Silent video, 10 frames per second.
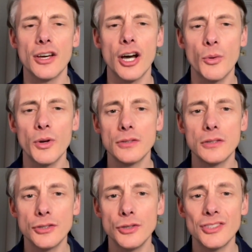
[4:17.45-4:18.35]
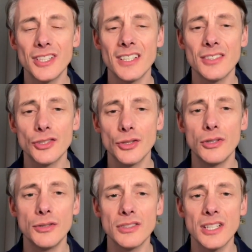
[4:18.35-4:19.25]
are we using it too
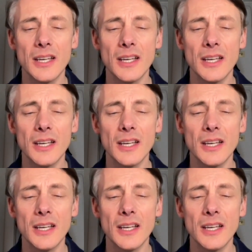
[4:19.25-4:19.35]
loosely,